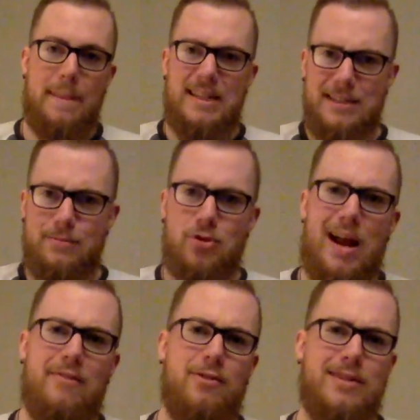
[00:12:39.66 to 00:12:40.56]
some
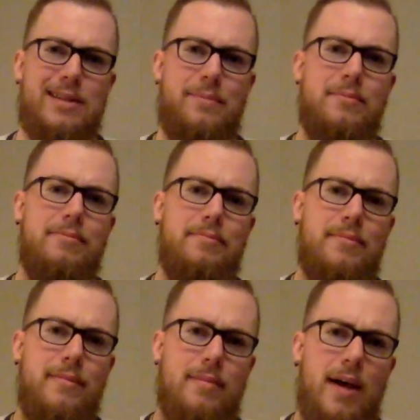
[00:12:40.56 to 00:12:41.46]
travel, some
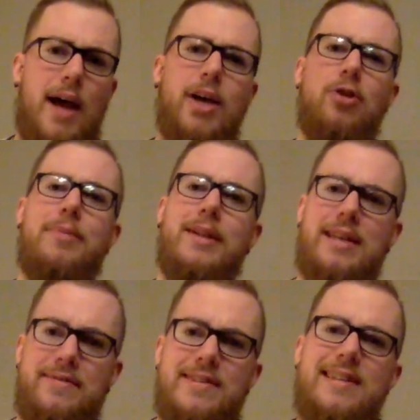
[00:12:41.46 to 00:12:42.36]
higher
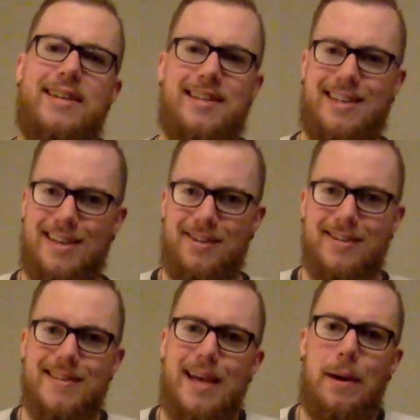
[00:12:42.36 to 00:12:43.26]
beliefs and
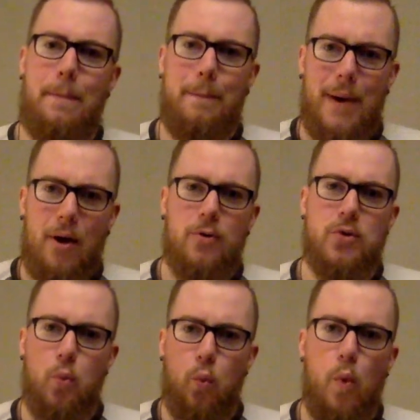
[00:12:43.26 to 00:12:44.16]
ideals
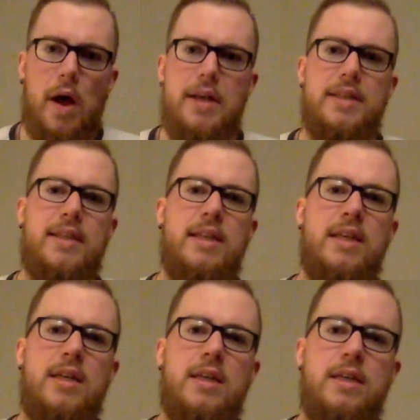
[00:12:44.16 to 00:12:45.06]
about what
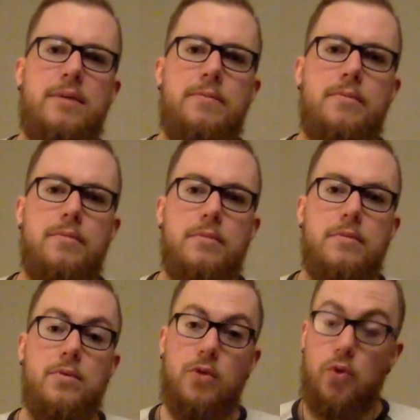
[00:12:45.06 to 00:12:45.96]

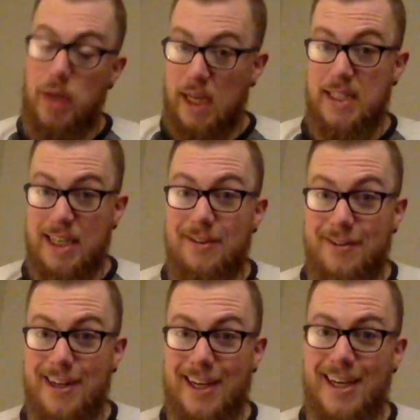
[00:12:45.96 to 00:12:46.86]

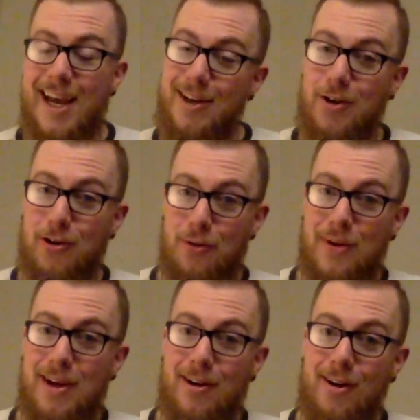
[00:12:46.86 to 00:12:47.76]
creativity and
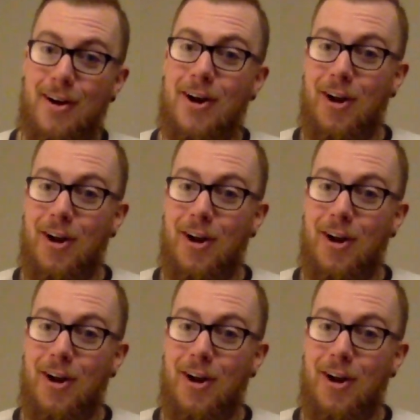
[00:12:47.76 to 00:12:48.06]
career